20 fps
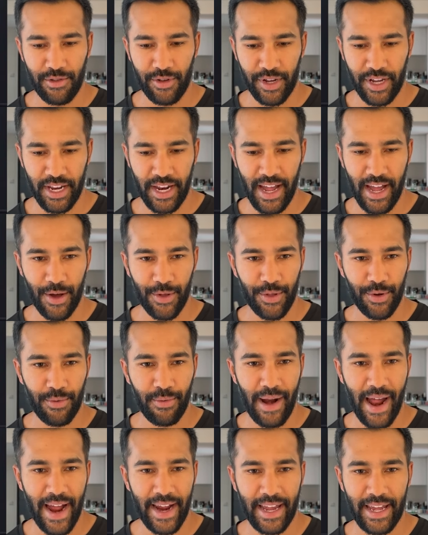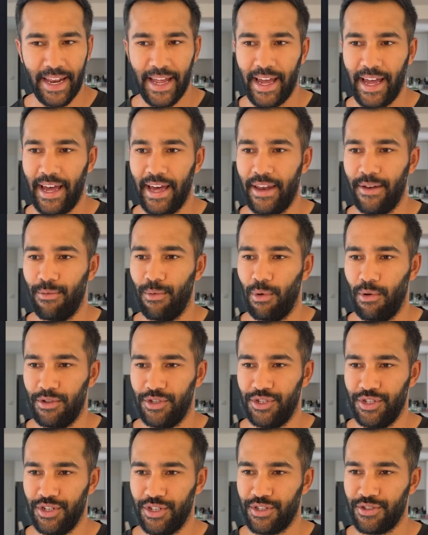look at how the racket head will
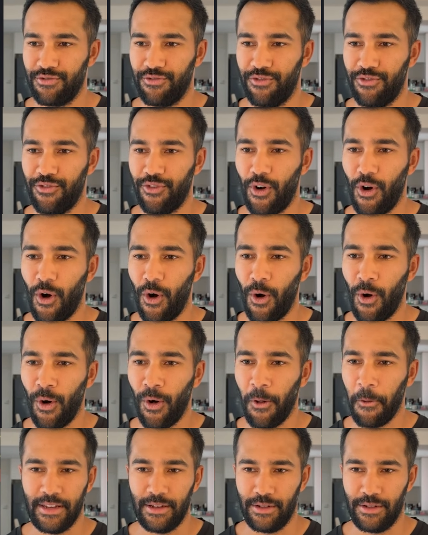just fall.